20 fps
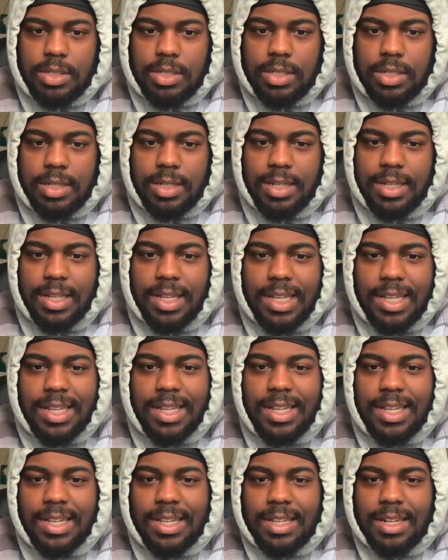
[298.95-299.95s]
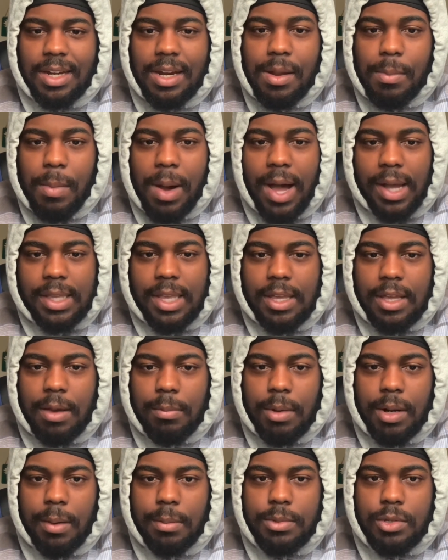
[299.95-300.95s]
Man, Maki
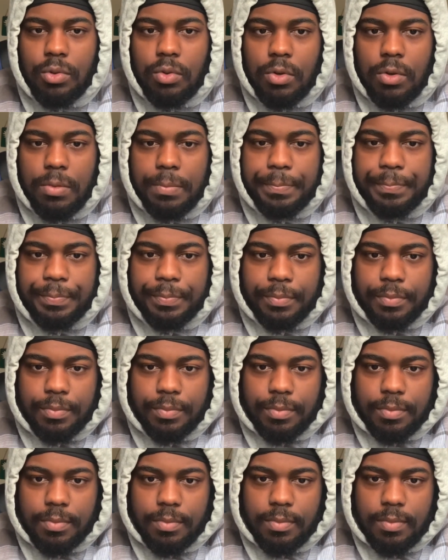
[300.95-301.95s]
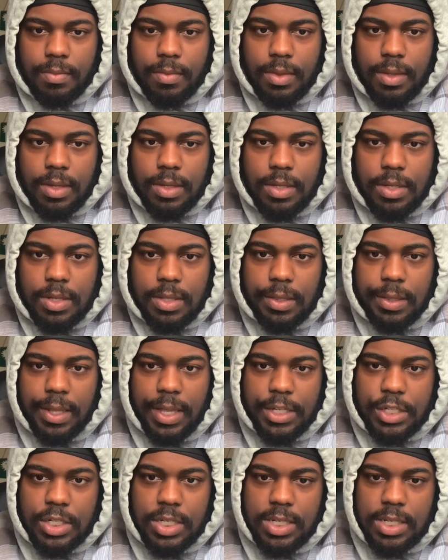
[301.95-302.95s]
coming up to him, who
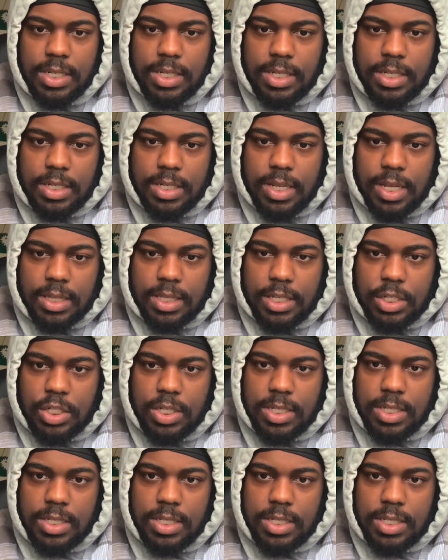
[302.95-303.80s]
like she, I think she